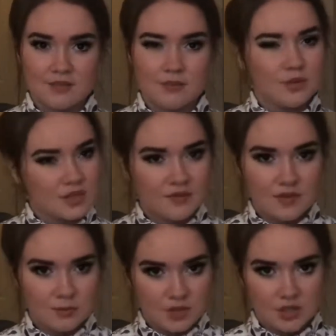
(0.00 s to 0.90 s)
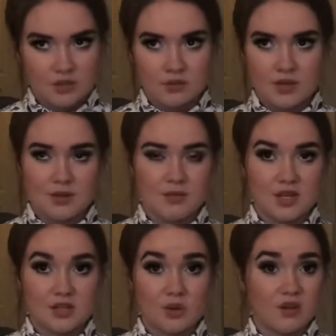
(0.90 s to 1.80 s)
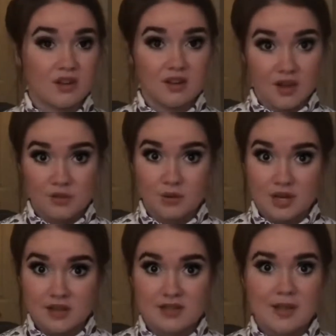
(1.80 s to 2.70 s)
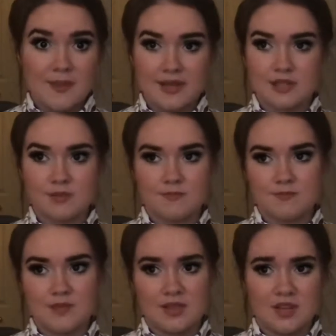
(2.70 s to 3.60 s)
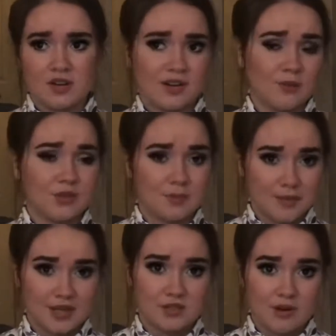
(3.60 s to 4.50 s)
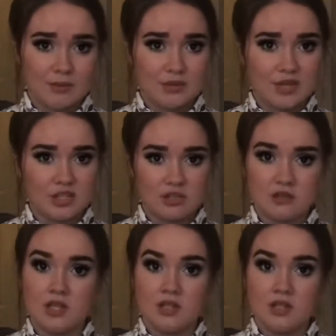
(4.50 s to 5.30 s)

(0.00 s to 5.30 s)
Most of them do. In Minnesota, Guthrie does, and that's the theater here with the biggest reputation.